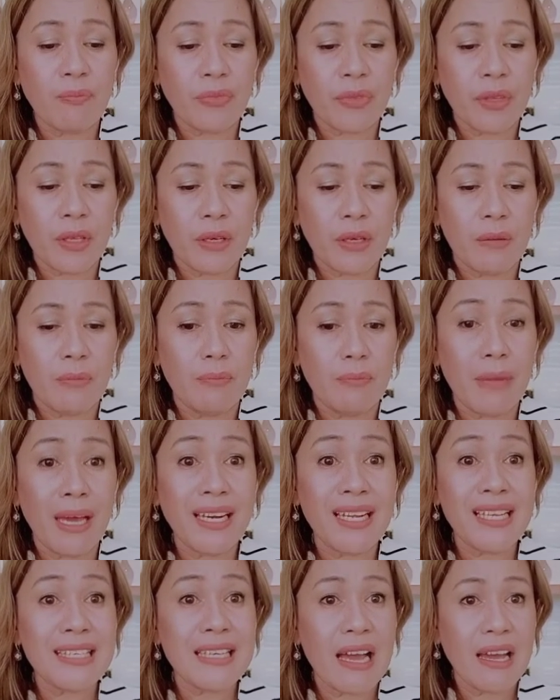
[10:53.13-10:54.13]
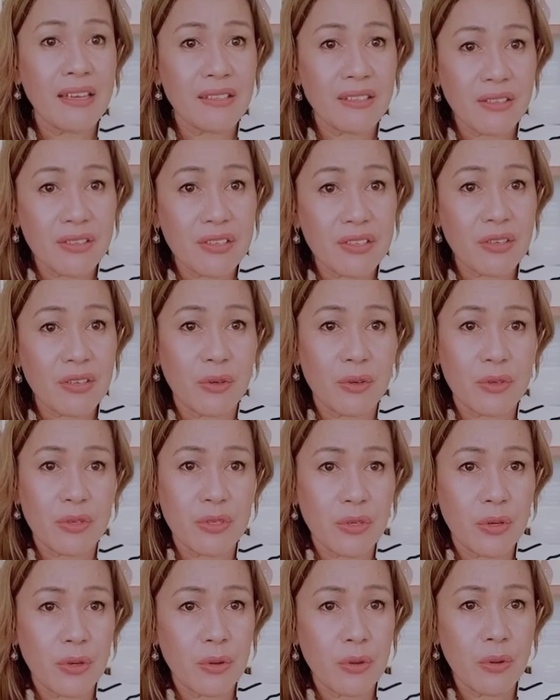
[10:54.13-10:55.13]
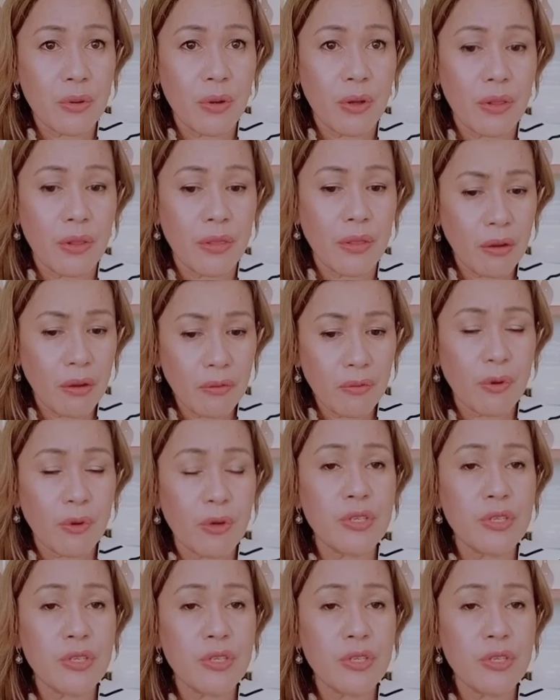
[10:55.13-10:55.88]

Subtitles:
many titles also, then of course